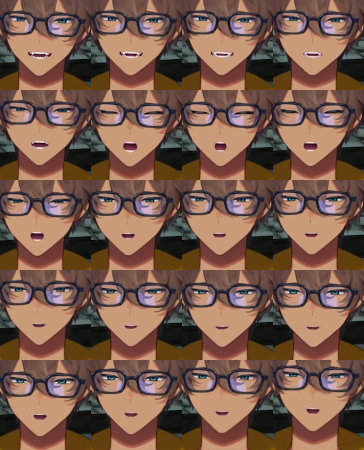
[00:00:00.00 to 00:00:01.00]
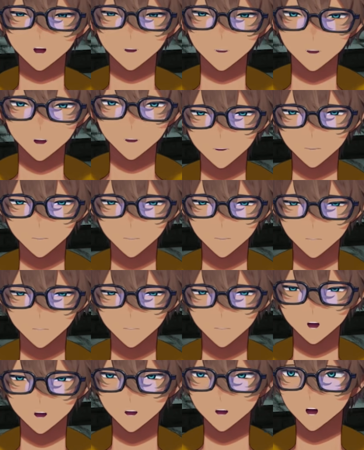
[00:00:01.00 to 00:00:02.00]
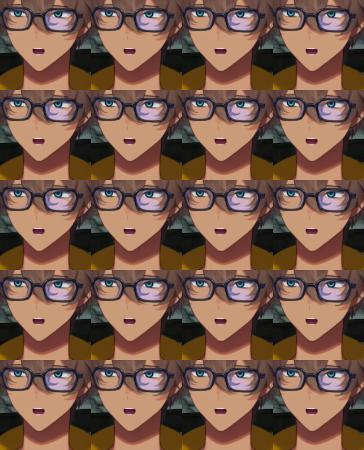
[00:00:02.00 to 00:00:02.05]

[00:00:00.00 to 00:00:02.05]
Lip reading: Okay, we knew about this one. We knew about this